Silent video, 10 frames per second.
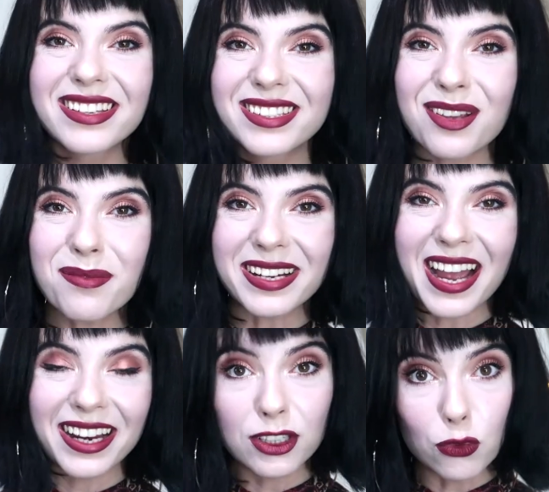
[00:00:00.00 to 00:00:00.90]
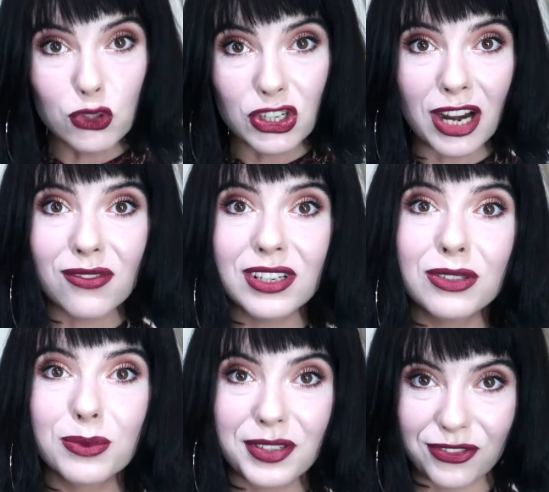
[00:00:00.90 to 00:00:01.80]
some kind of
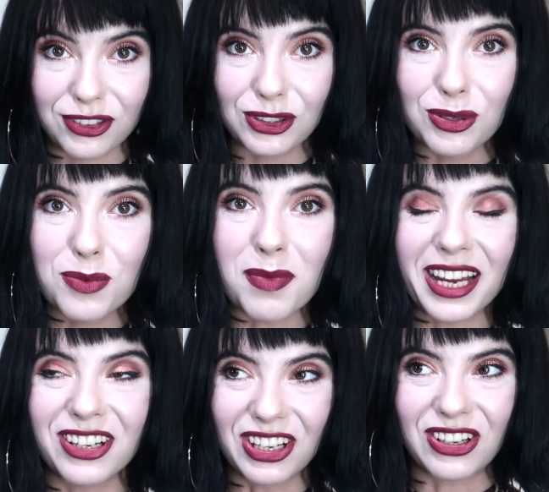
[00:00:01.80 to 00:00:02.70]
sharing with you my